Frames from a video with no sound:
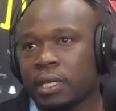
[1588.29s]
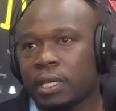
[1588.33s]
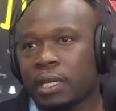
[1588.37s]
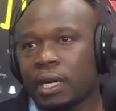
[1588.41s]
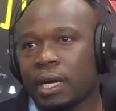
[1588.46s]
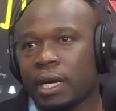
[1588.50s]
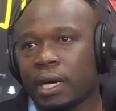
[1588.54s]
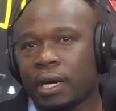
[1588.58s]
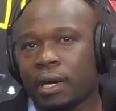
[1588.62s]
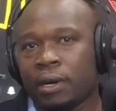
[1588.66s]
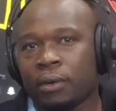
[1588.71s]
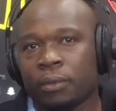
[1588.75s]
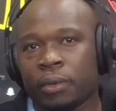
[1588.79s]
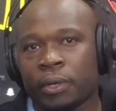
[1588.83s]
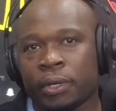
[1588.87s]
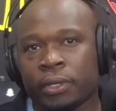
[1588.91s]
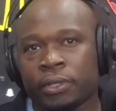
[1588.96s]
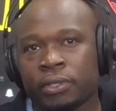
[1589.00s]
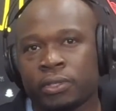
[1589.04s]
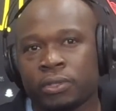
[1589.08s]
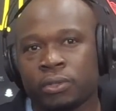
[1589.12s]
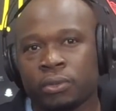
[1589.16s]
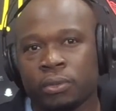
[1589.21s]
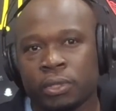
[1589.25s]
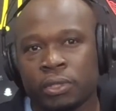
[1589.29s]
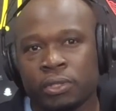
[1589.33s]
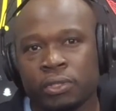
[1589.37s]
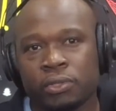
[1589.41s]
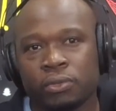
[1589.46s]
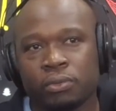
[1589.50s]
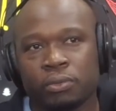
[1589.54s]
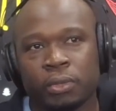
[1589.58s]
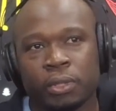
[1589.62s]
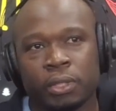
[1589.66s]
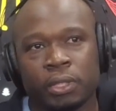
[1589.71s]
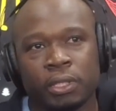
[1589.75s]
where
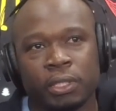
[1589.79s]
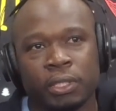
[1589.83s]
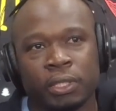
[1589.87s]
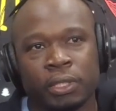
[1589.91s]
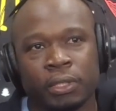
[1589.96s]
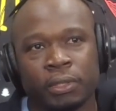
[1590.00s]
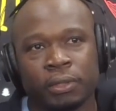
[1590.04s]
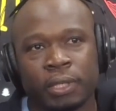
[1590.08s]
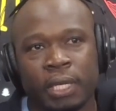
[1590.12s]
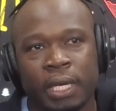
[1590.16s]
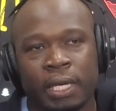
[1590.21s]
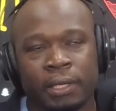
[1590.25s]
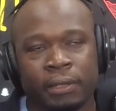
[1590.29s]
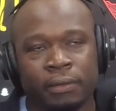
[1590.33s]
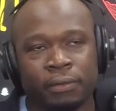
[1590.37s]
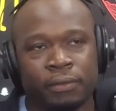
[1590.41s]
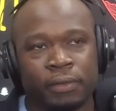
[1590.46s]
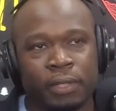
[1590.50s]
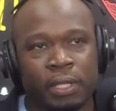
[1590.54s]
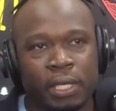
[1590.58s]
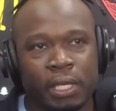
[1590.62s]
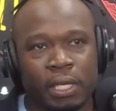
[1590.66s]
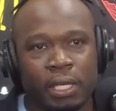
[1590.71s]
students would kind of